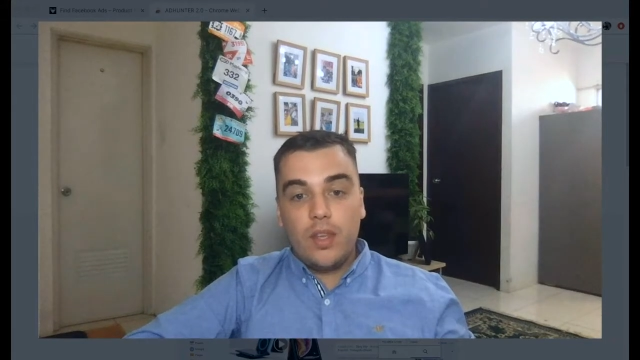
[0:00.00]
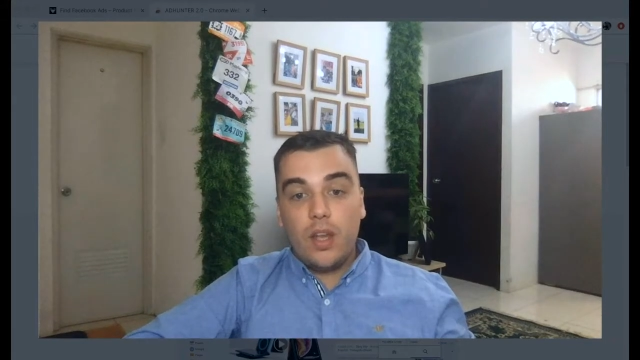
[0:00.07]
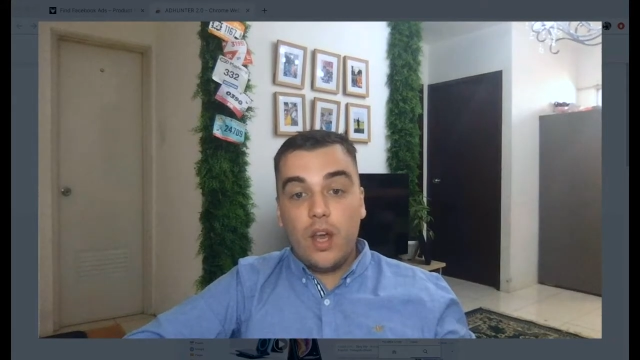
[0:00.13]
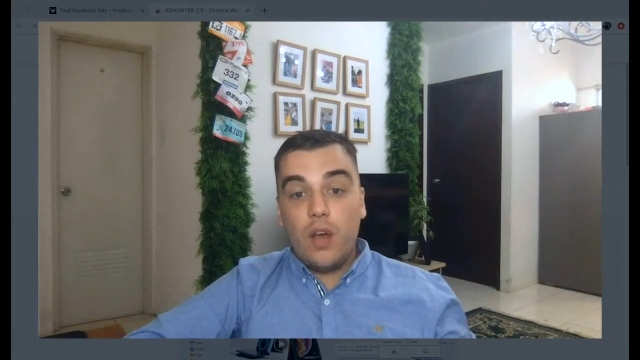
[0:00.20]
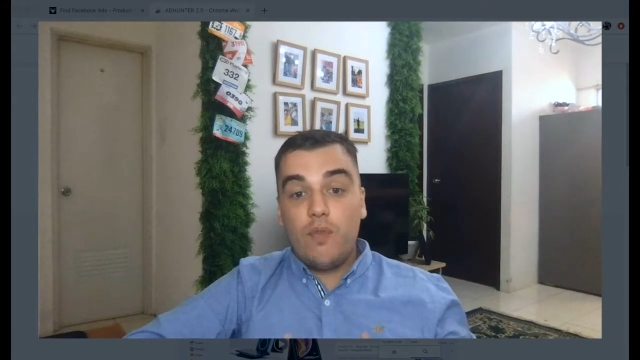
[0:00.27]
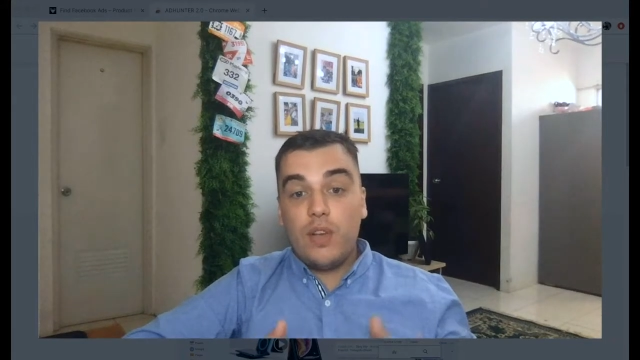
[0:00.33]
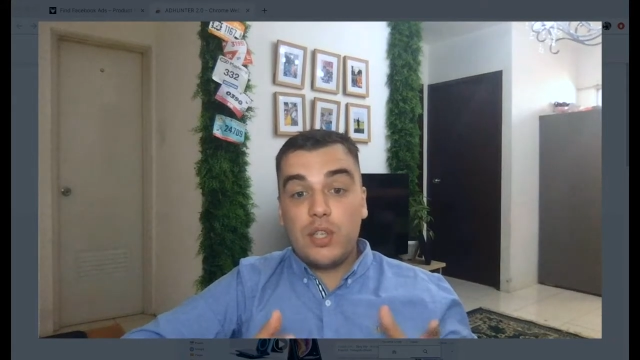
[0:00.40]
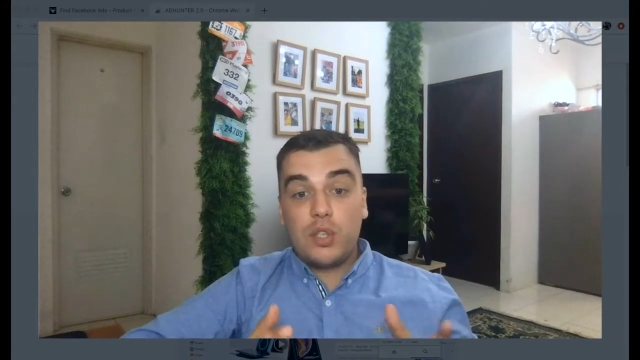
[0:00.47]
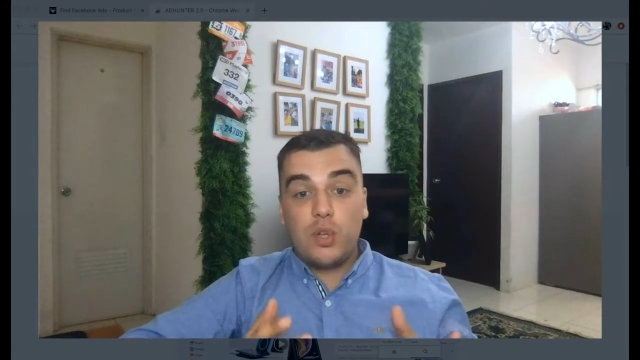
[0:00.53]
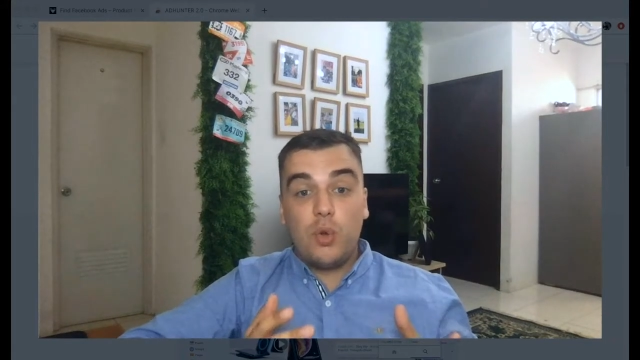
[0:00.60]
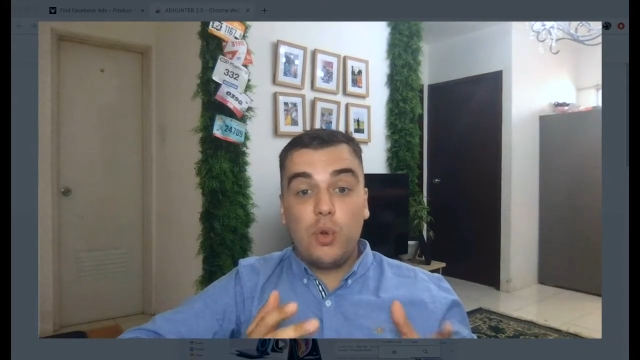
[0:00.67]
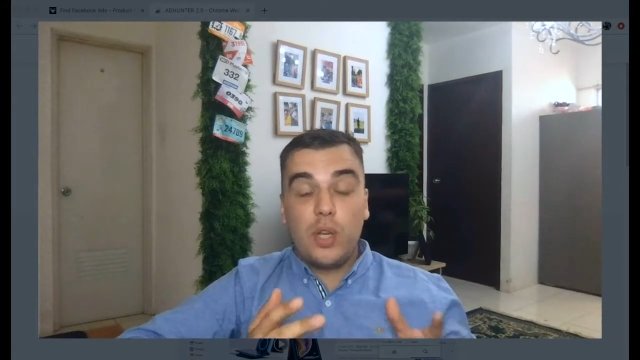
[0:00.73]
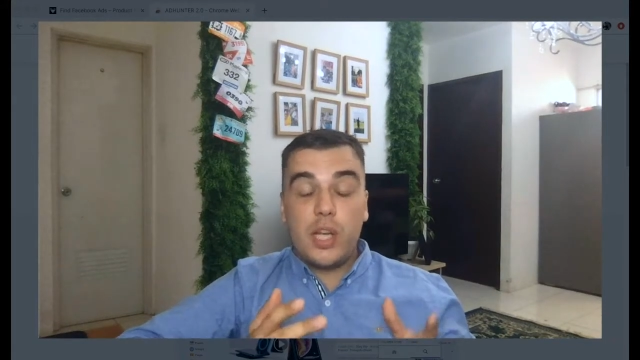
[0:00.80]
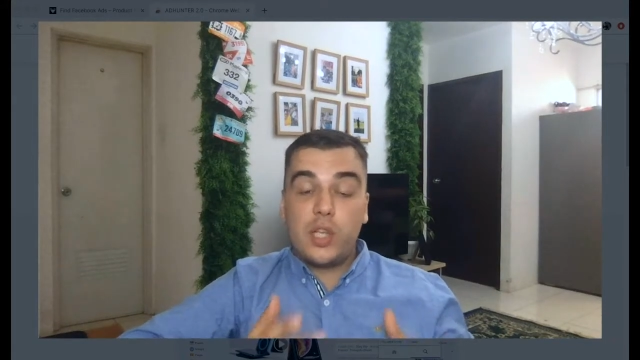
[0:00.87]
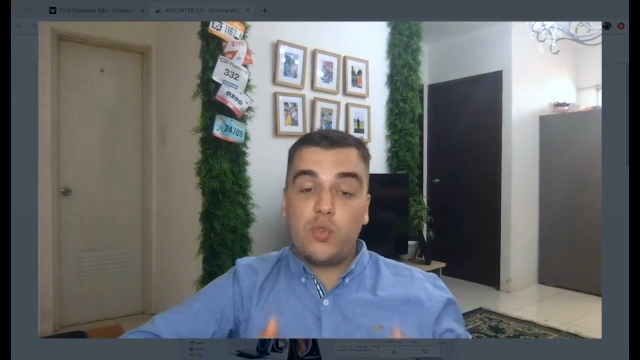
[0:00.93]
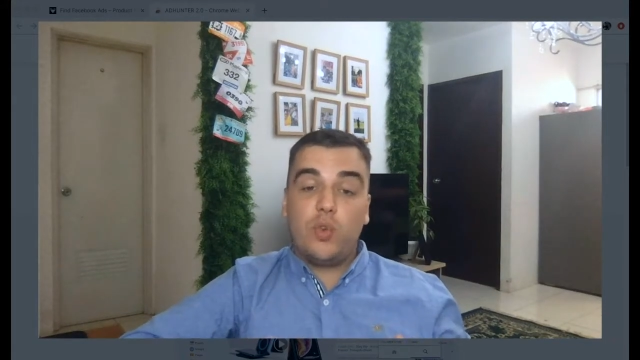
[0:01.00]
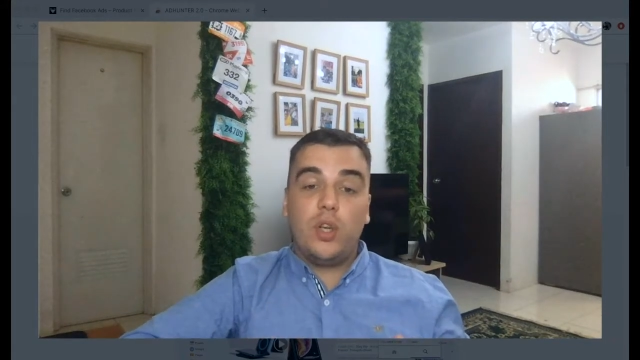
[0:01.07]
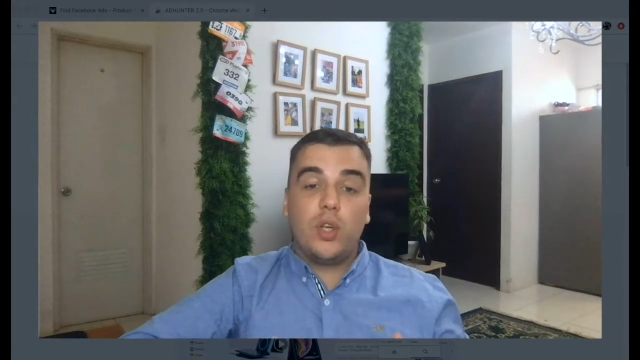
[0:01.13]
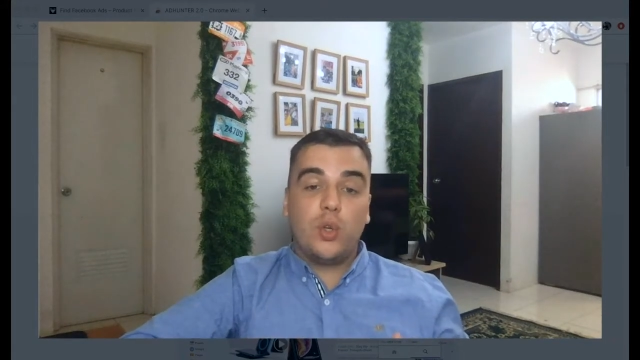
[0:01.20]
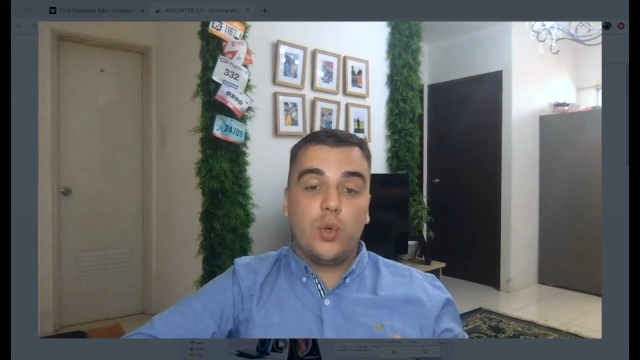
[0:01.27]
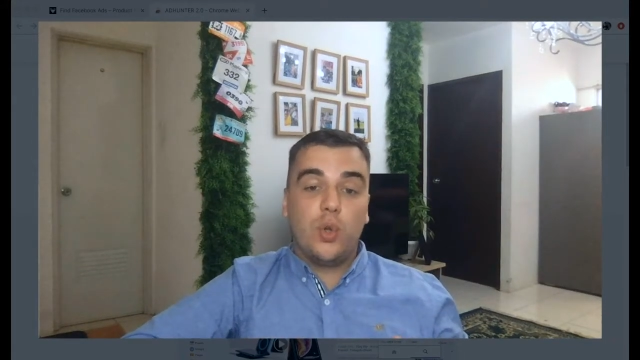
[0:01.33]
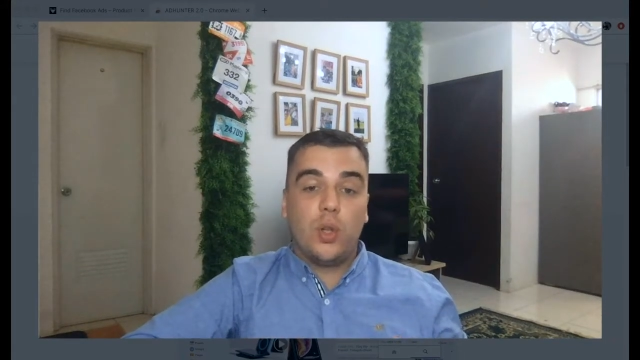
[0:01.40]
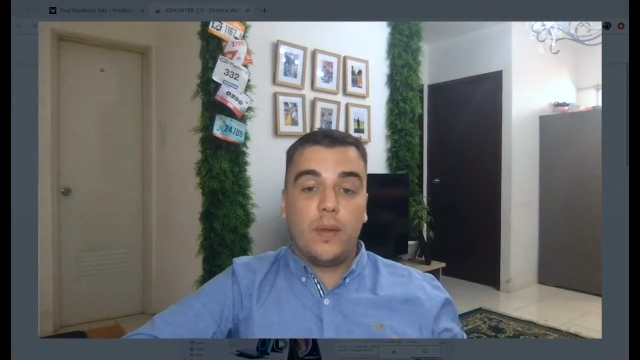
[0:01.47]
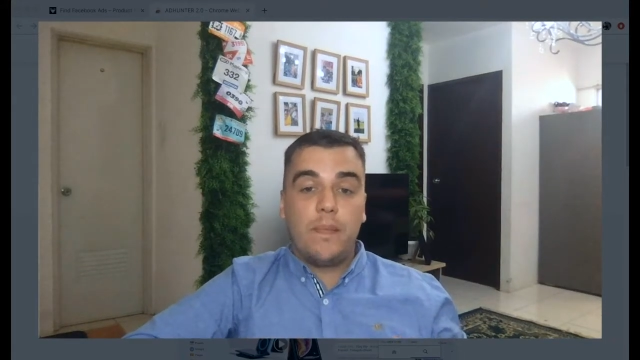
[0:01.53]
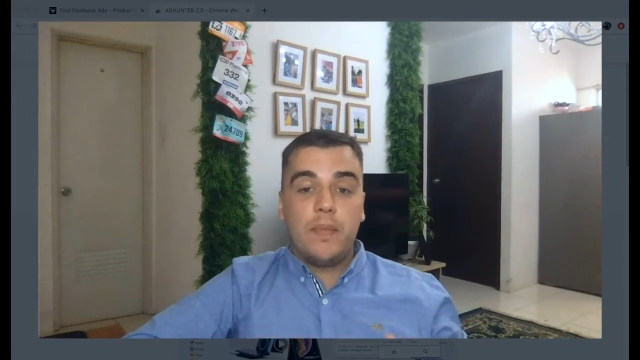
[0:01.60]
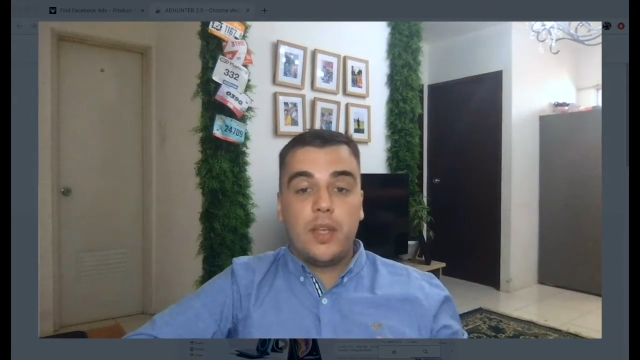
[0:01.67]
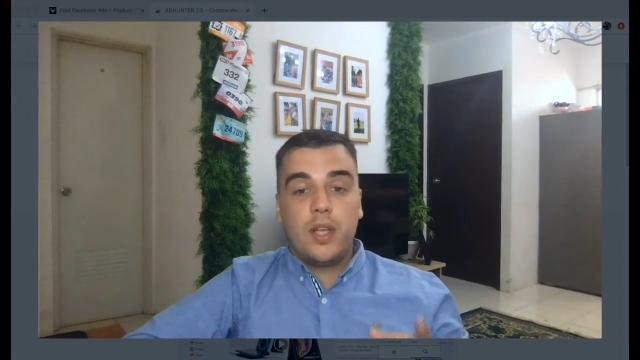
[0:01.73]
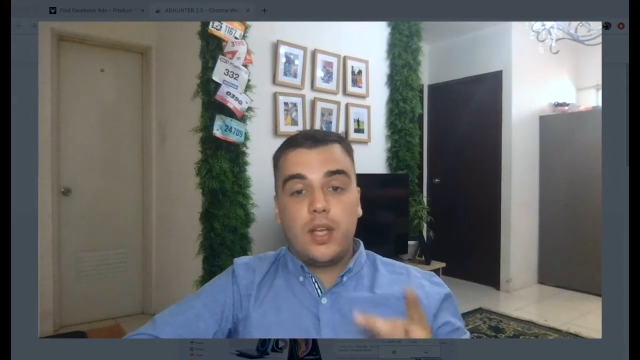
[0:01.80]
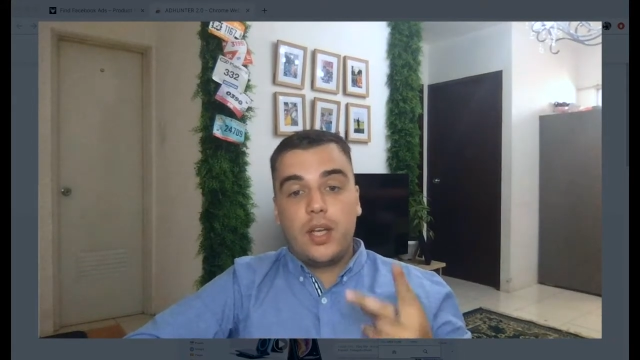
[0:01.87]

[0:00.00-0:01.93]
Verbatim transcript: Uh, this tool is really cool.